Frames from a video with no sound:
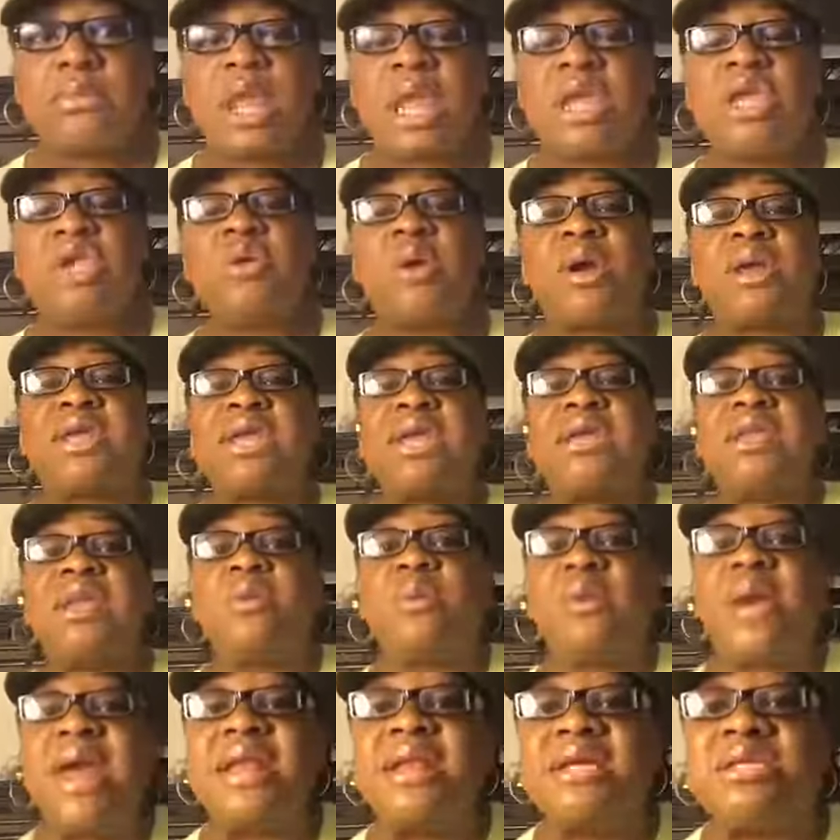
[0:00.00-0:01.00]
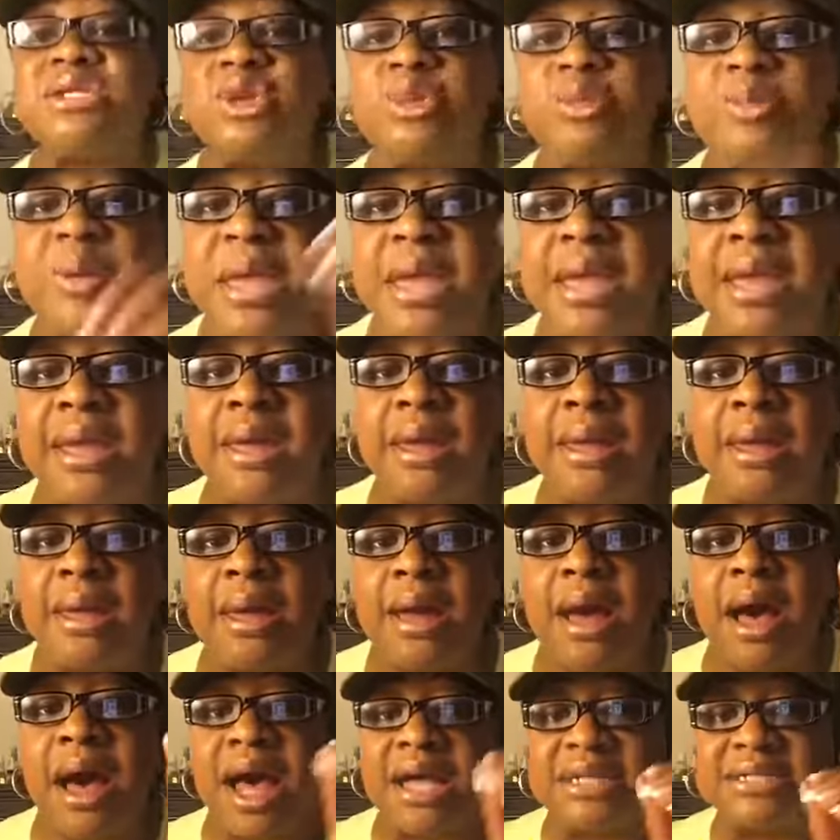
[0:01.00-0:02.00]
you are getting ready to be
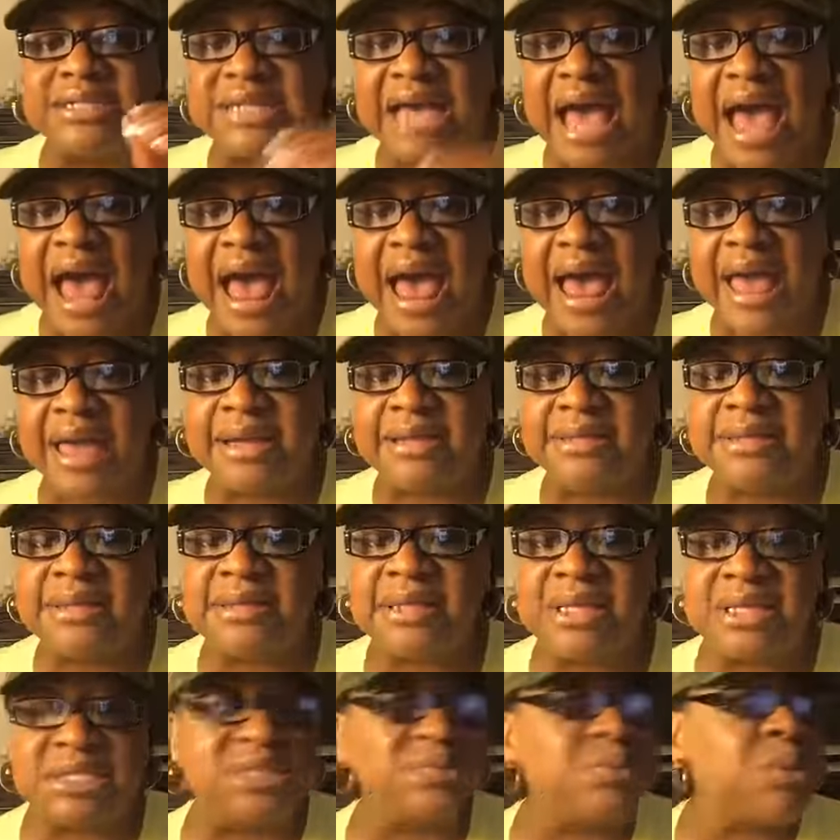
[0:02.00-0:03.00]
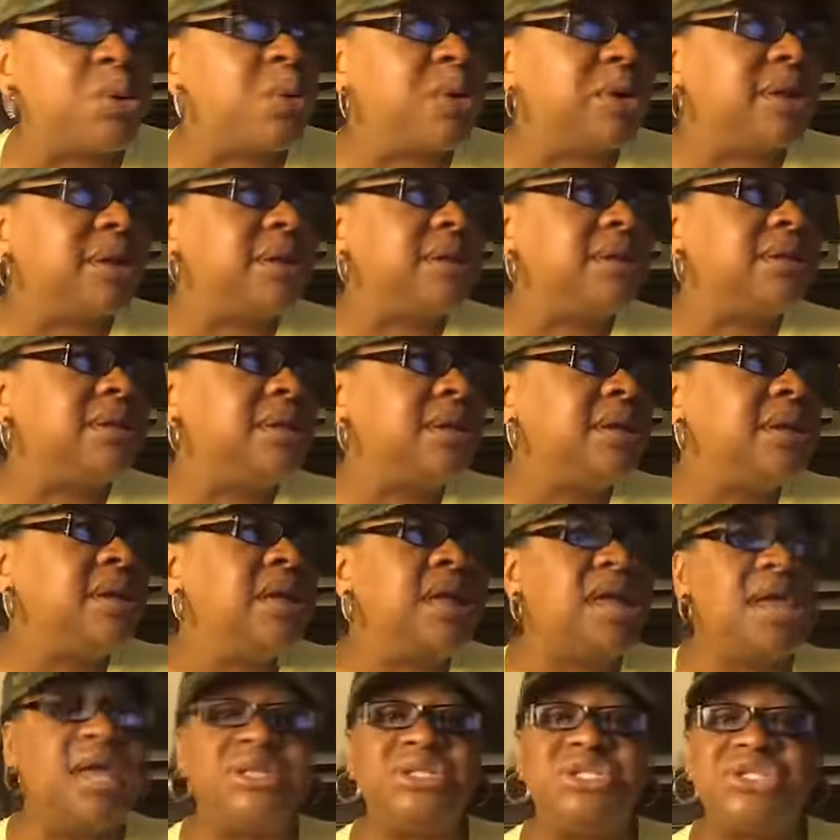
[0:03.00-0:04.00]
untied this morning
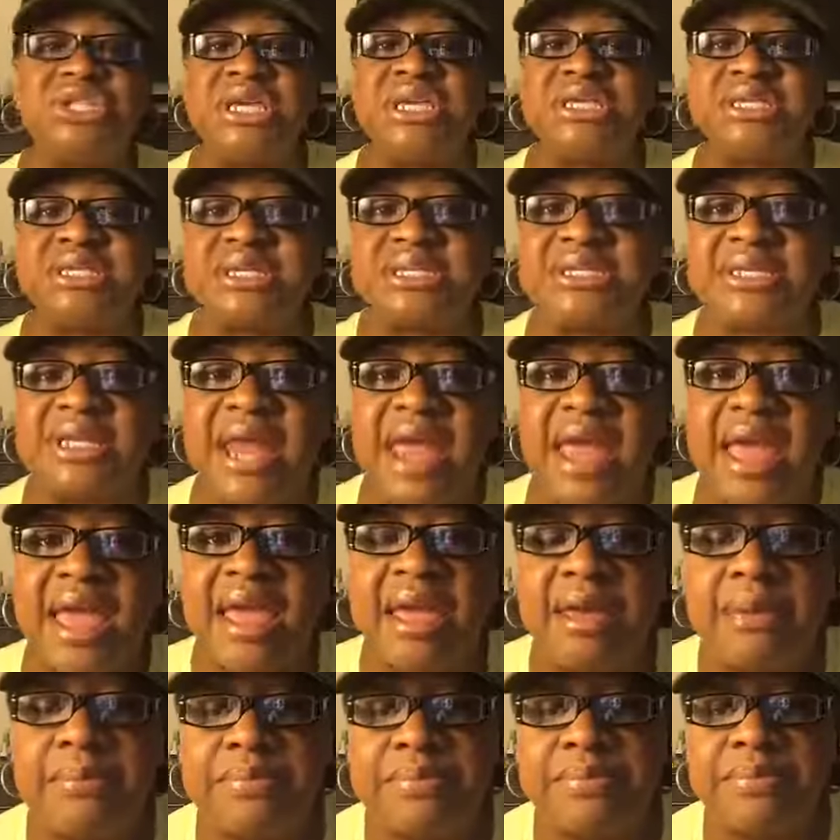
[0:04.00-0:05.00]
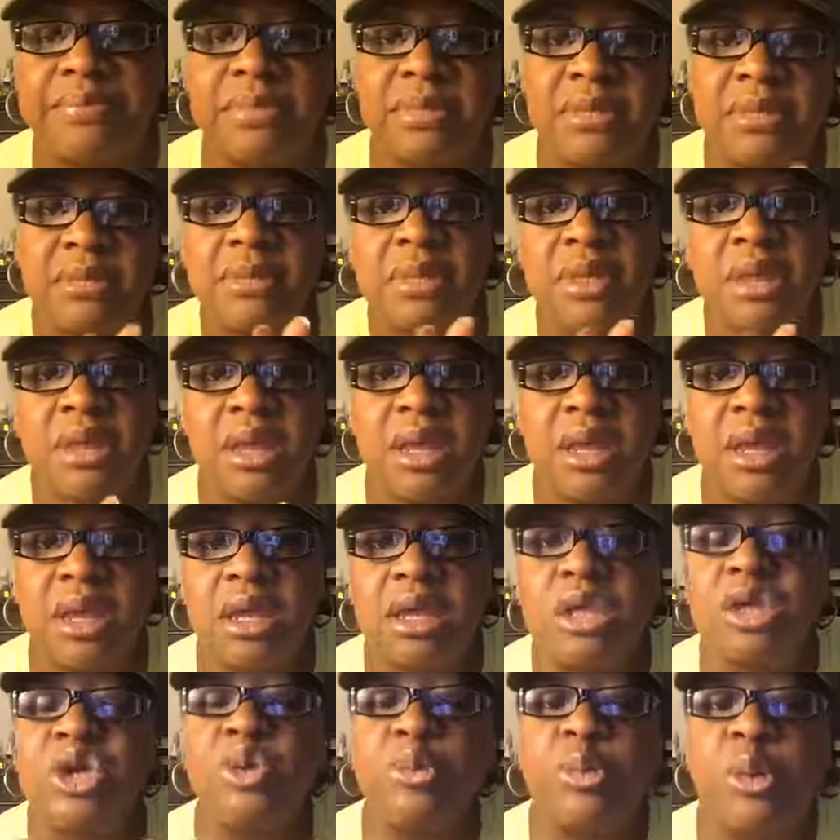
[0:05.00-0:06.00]
in Jesus' name.
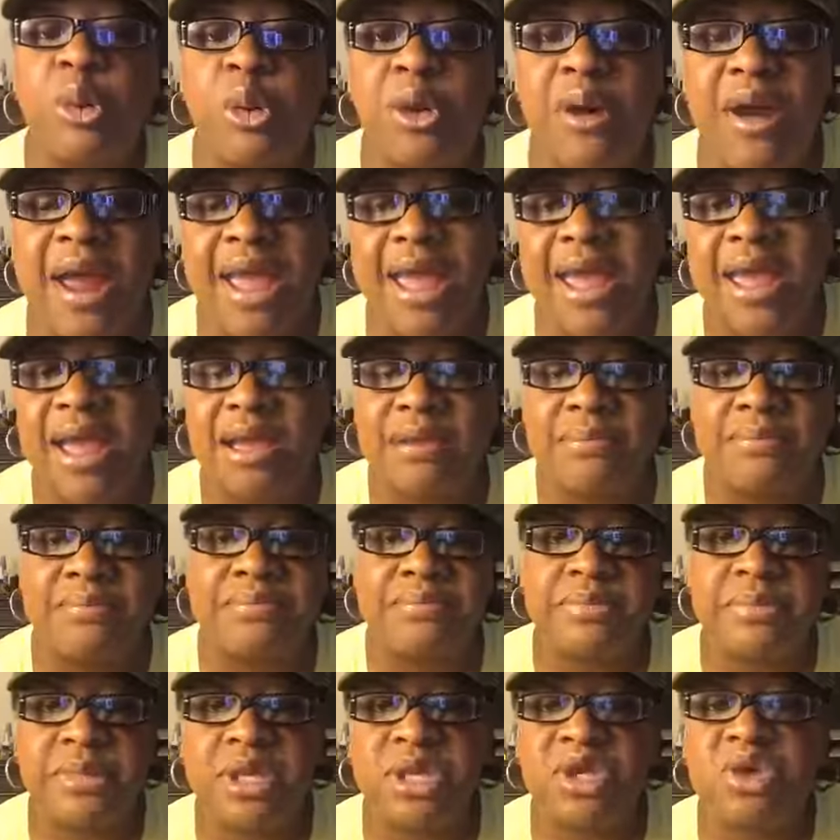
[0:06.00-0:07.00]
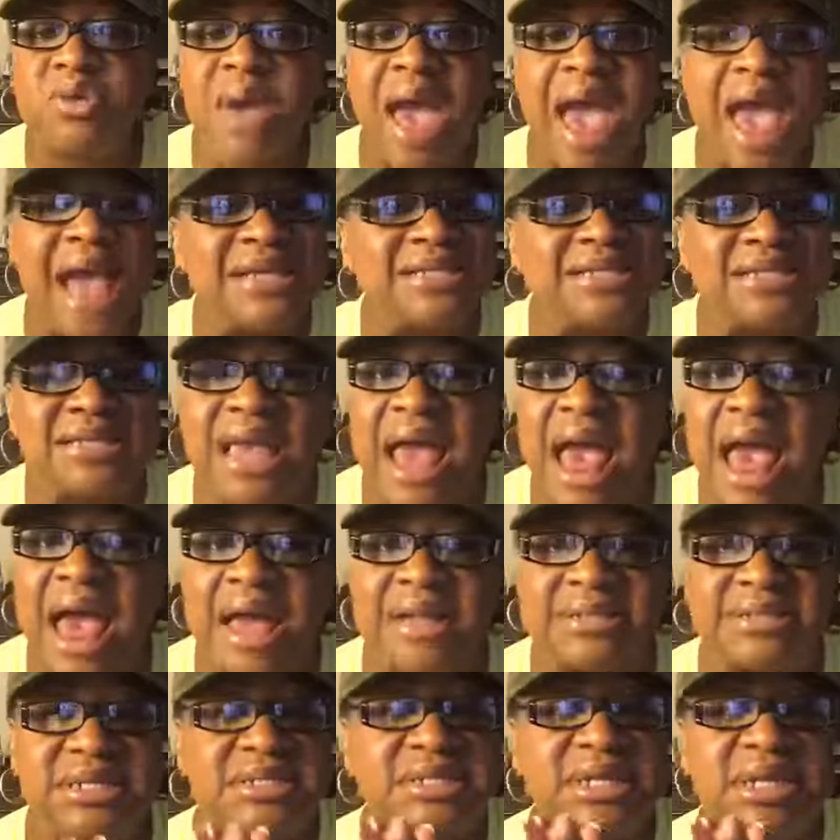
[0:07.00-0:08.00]
You pray. You ask
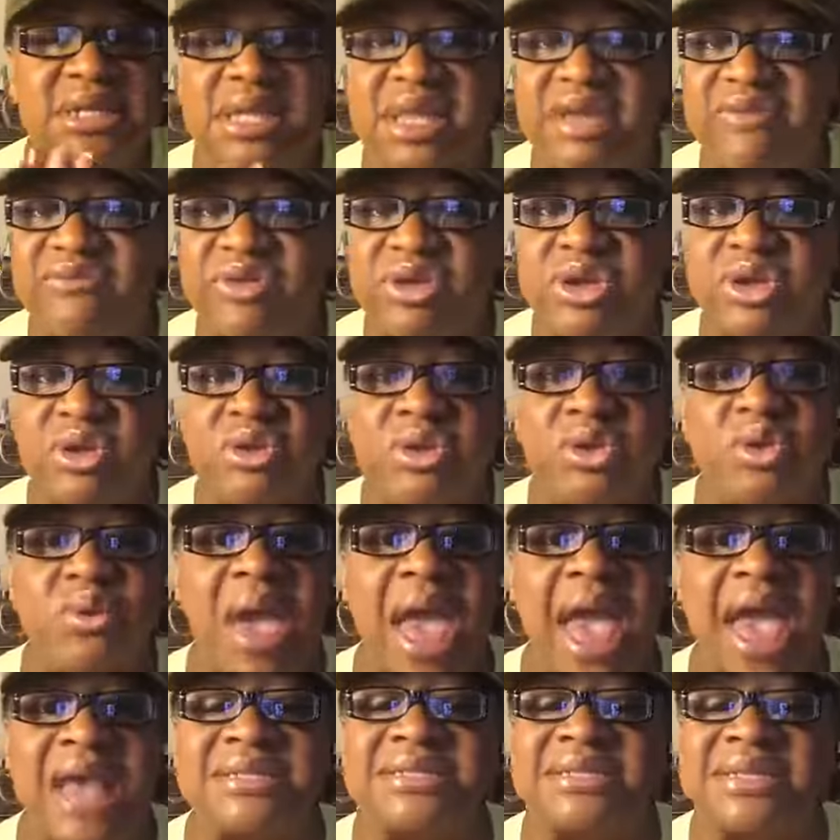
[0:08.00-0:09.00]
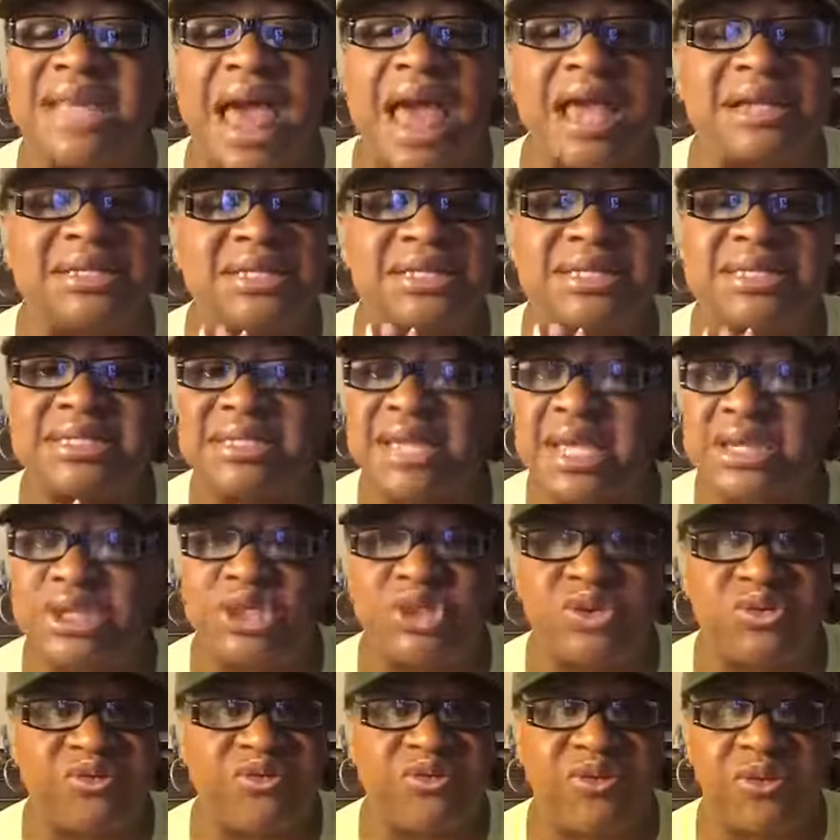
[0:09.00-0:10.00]
God to deliver you. You ask God to
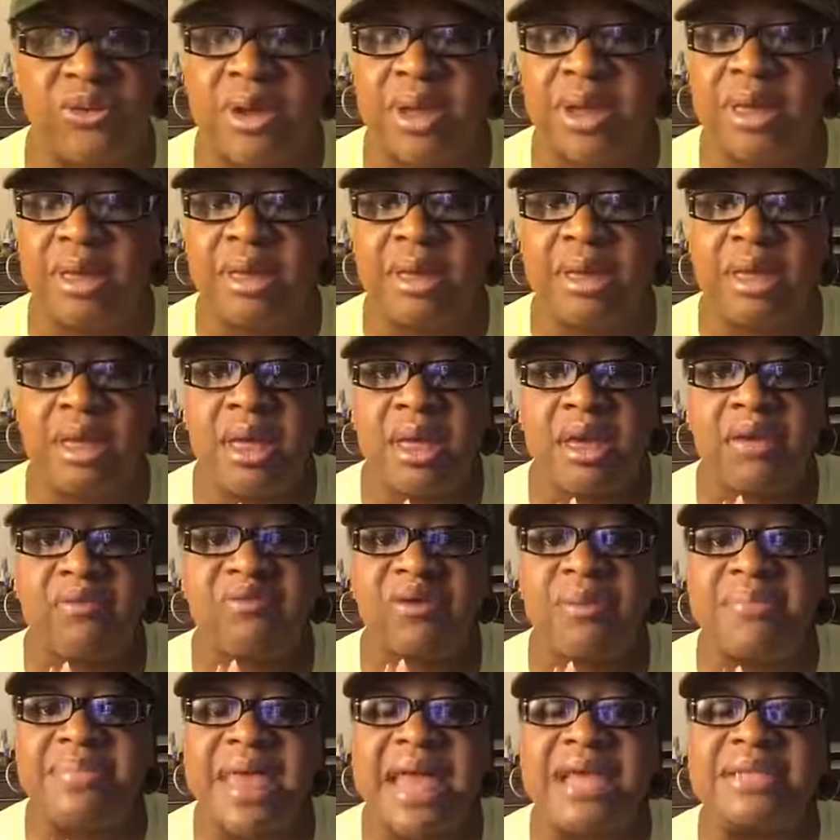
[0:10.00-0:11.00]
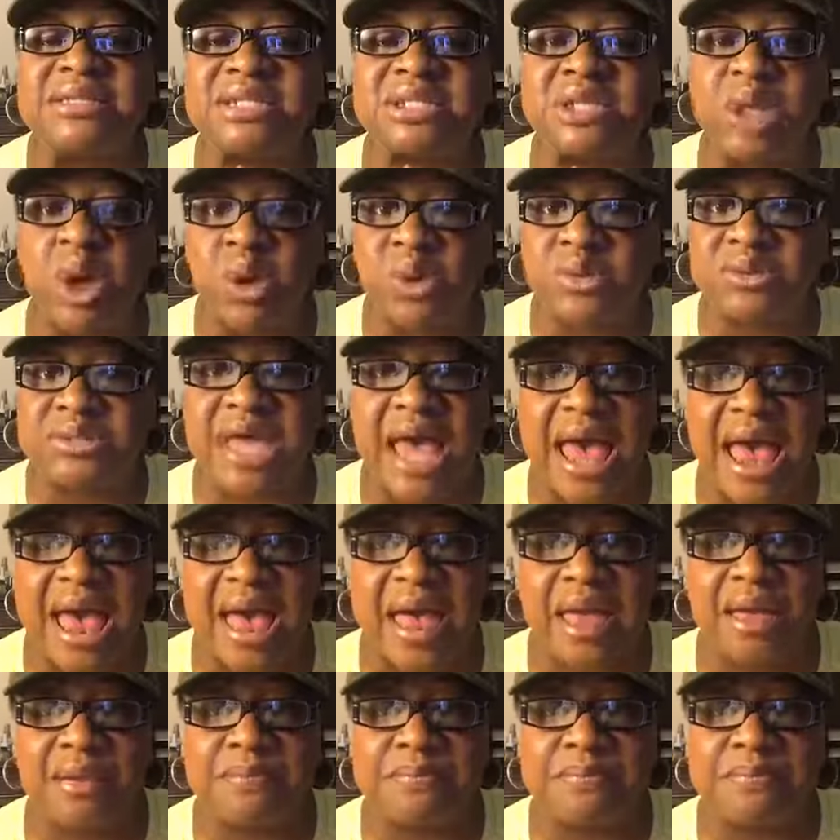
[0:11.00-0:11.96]
set you free from that soul tie.